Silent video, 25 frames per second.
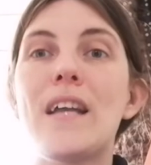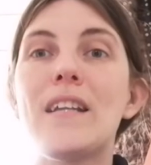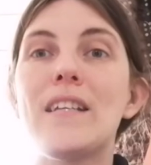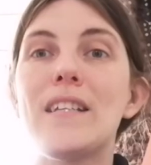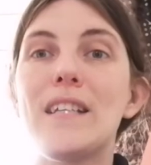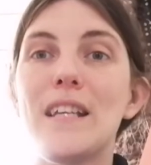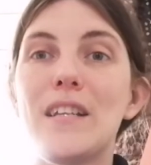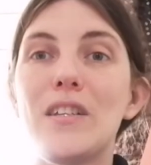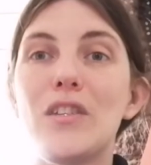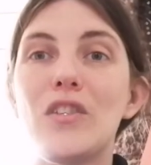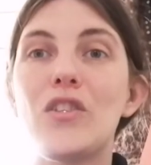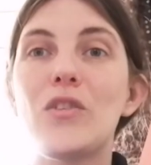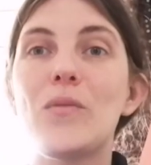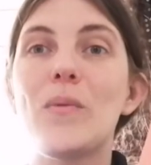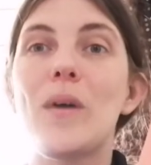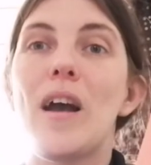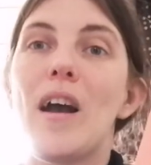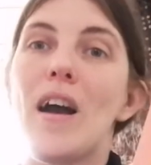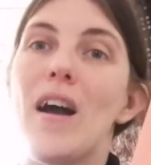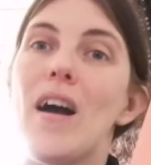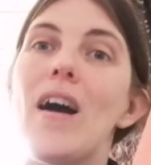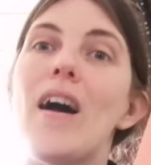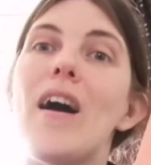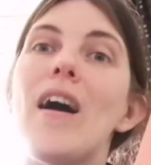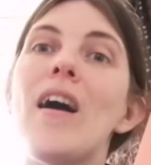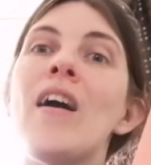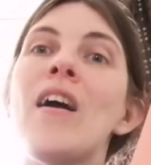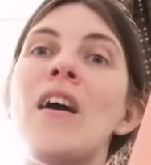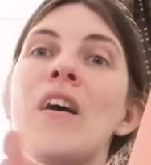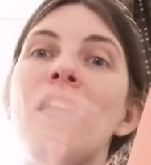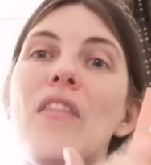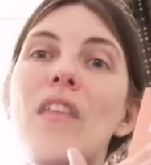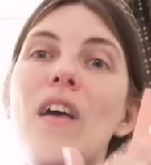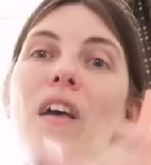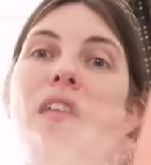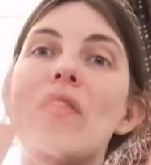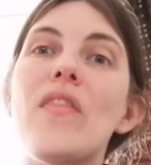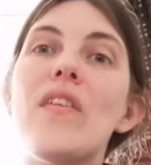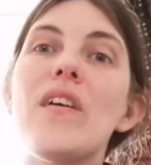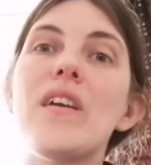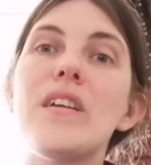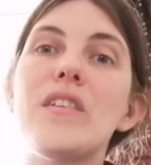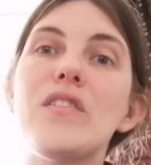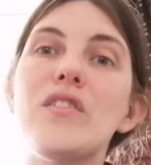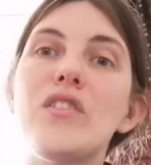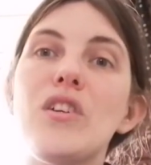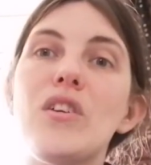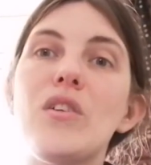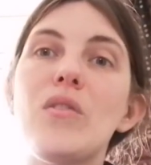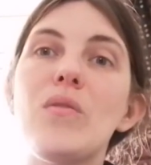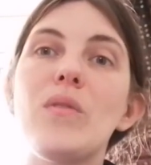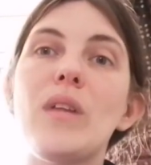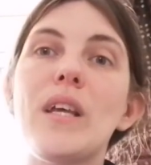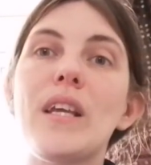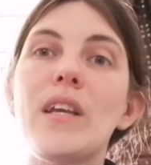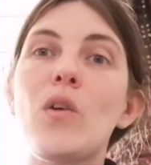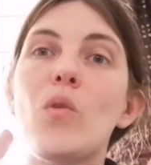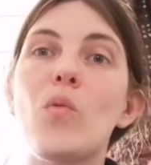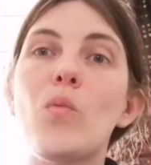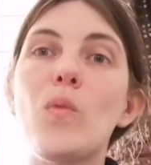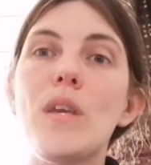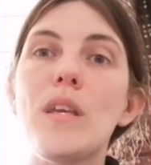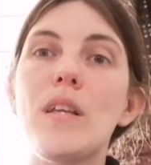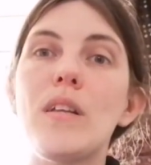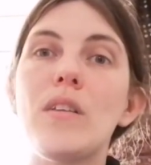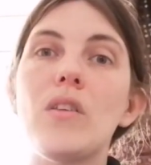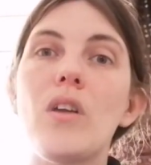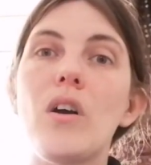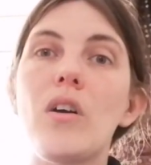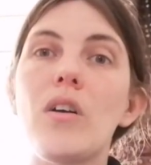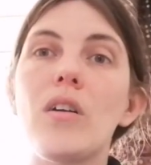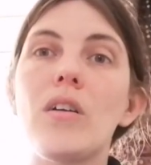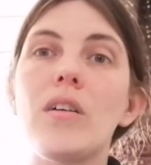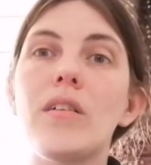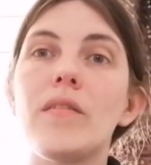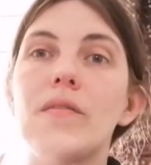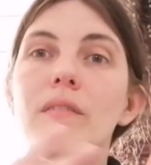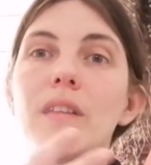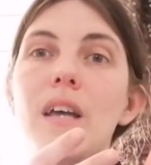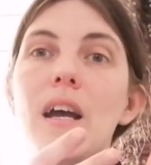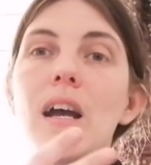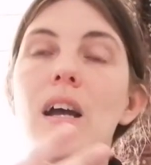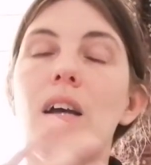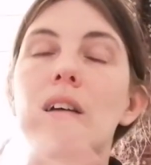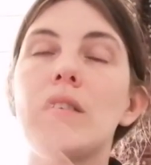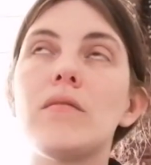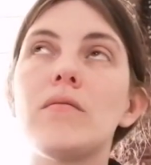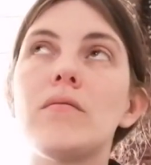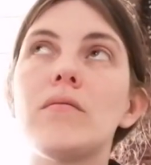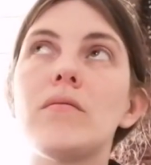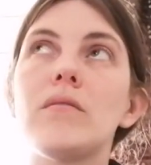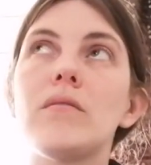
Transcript: heading into it are. Then they do like a week long of that